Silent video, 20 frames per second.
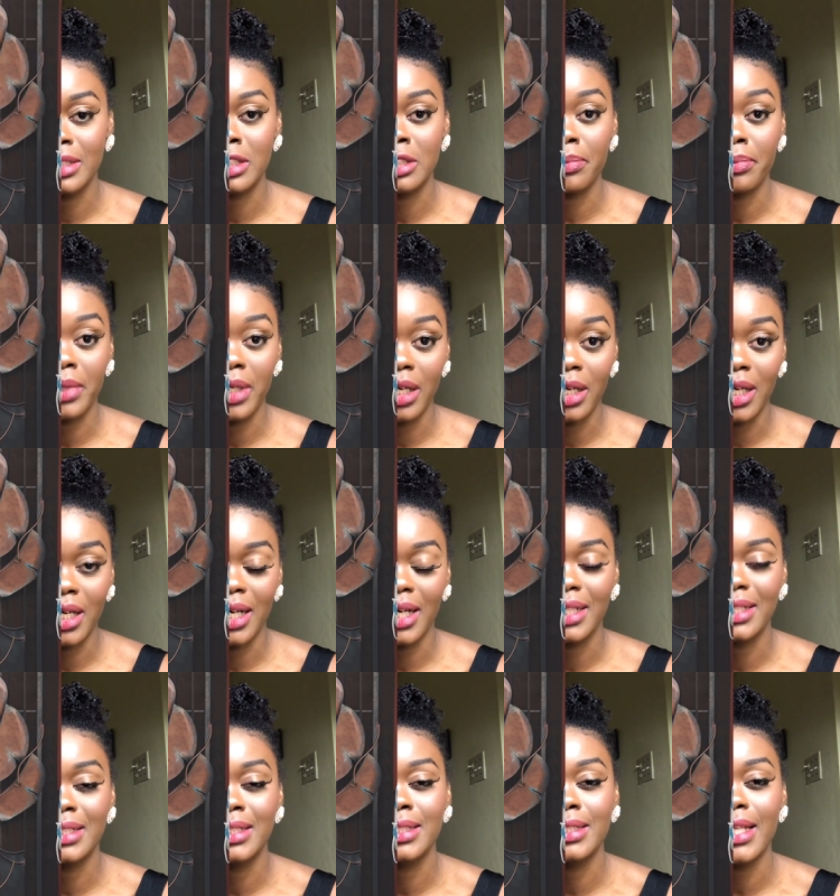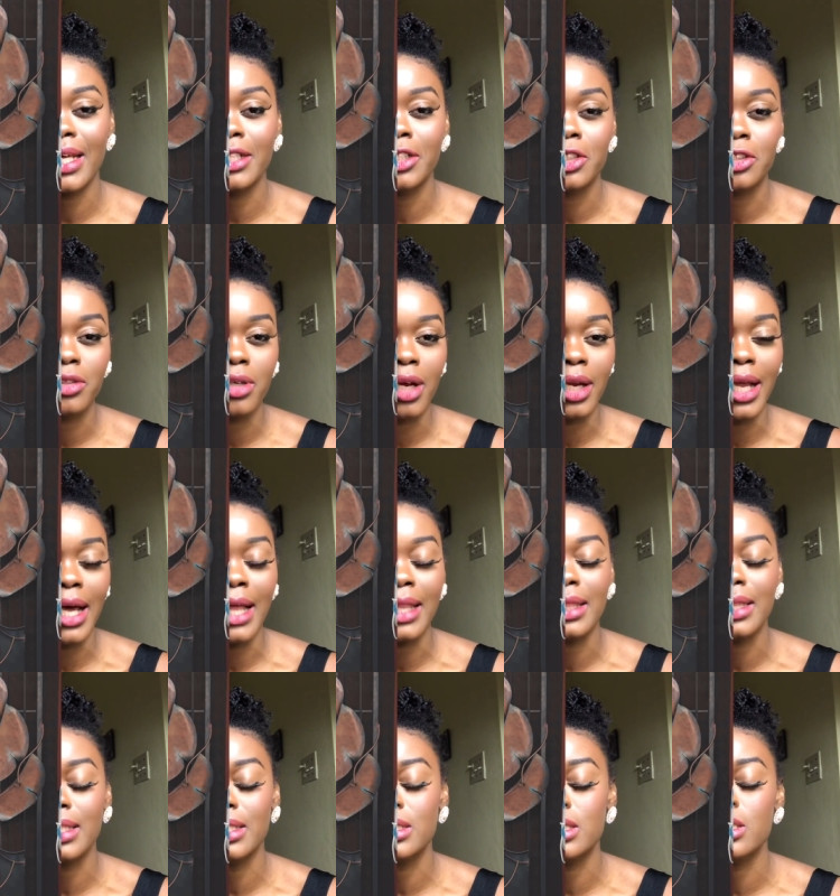Jamaica Central, and
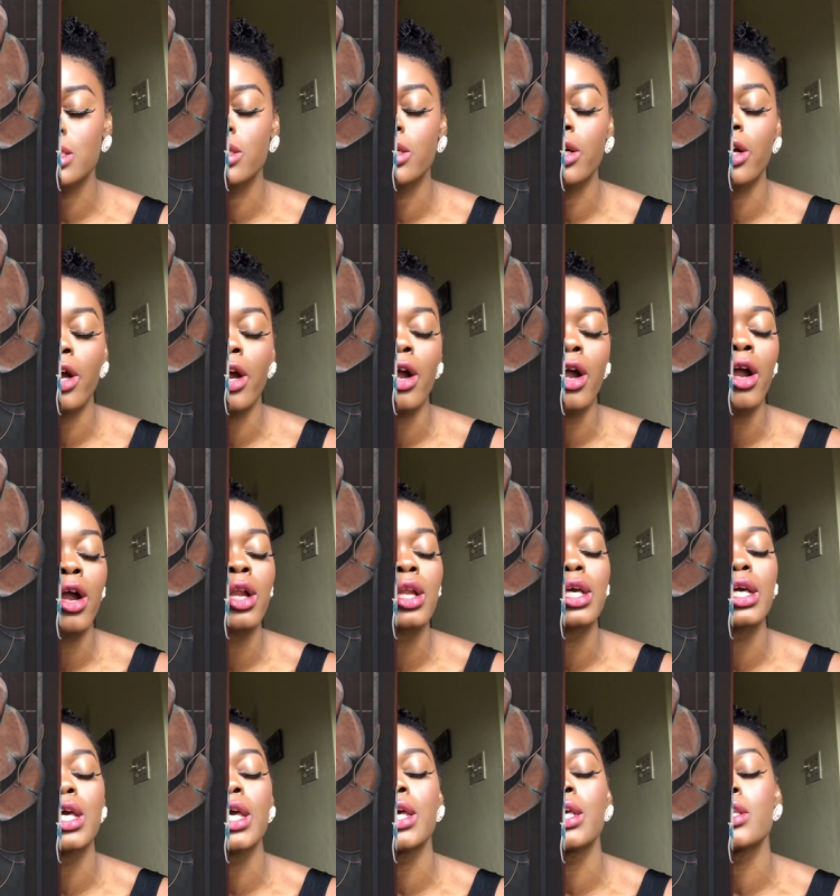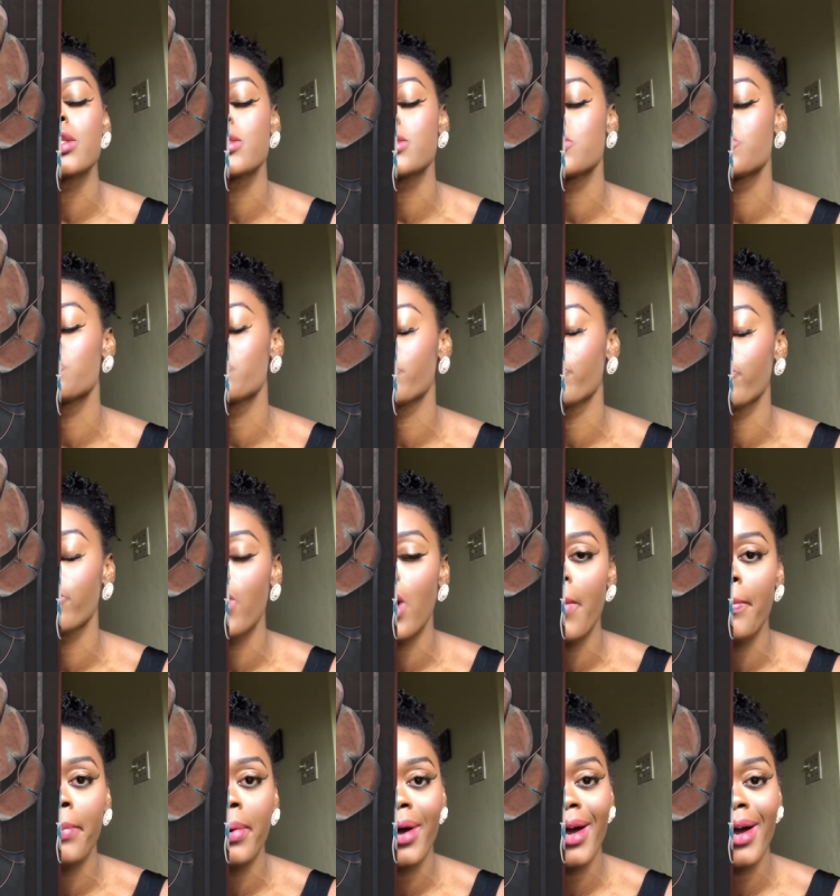this girl is drop